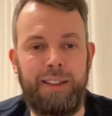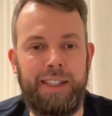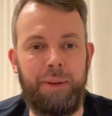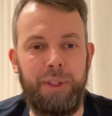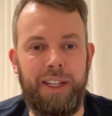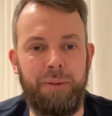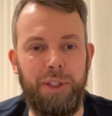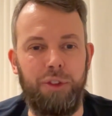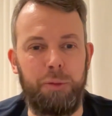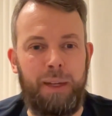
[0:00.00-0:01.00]
can we can we
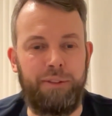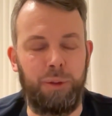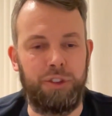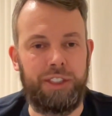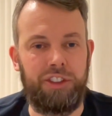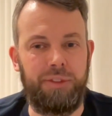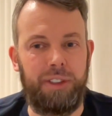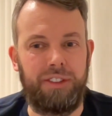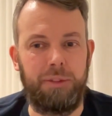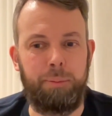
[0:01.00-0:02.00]
use the P E N fault detection
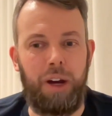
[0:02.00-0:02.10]
devices?